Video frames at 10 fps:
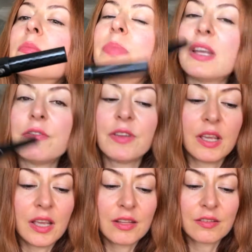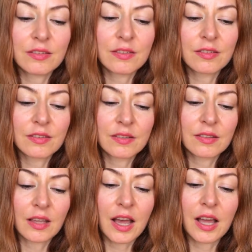
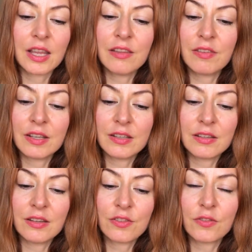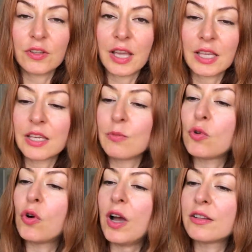Benefits, even this one that it came
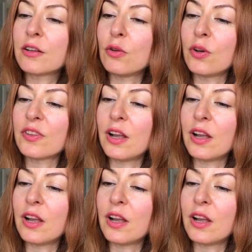quite close.